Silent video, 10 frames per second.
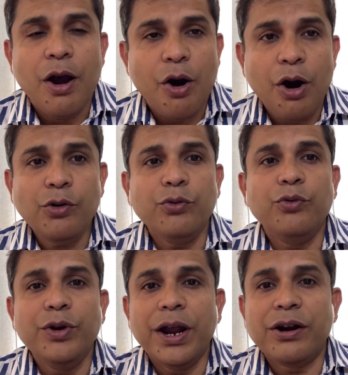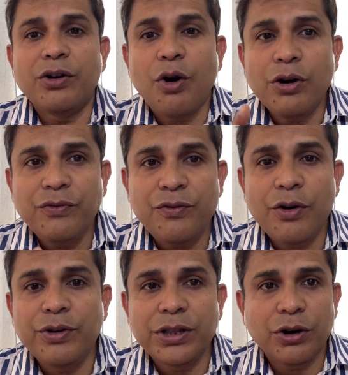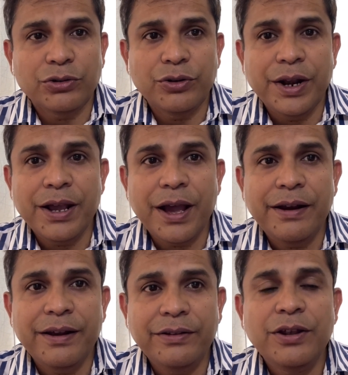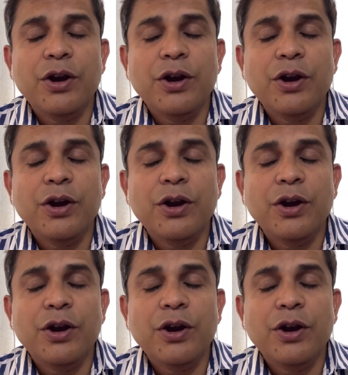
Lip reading: or we are not following the authority guidelines,